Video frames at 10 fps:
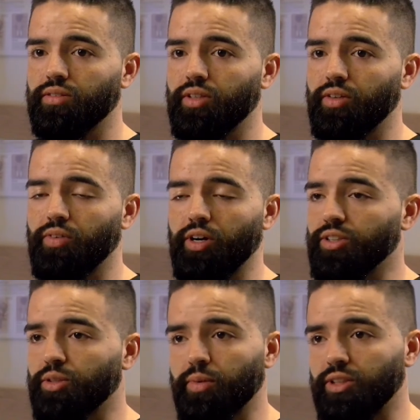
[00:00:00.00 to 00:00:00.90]
They're very
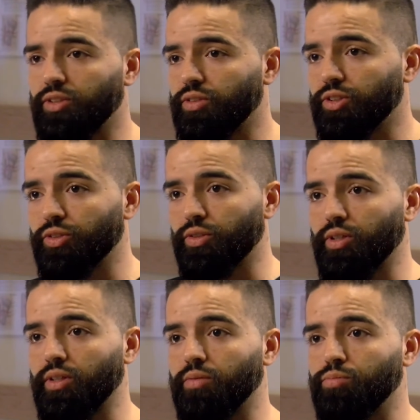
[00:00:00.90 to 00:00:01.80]
instrumental to
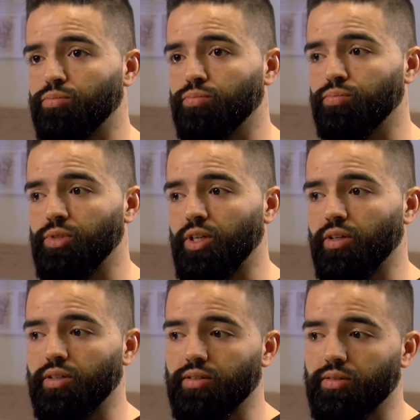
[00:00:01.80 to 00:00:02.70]
the, you
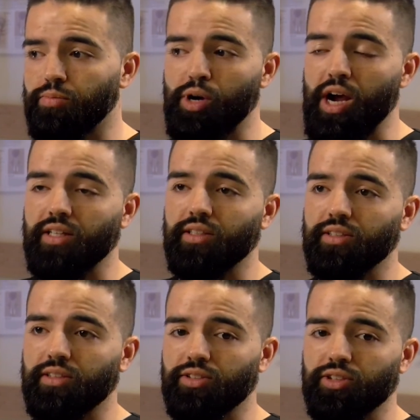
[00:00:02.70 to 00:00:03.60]
know, the practice
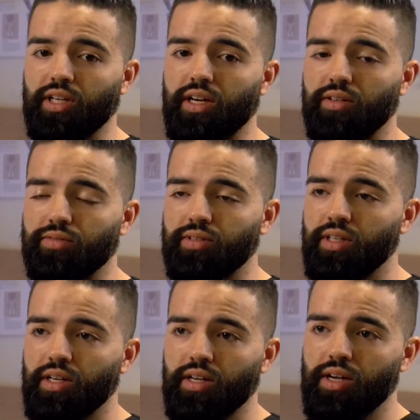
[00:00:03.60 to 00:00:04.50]
and just kind of
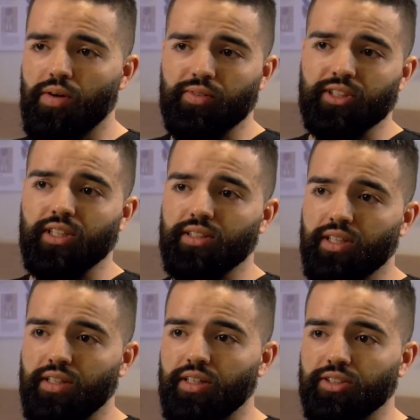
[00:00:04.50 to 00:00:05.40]
help
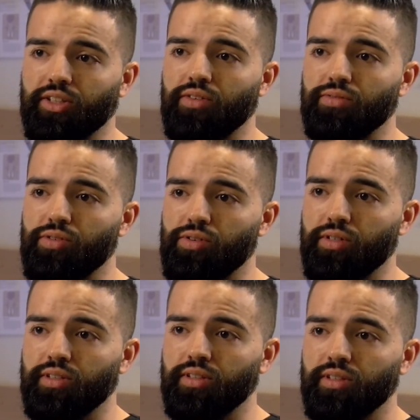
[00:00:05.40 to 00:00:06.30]
facilitate things going forward.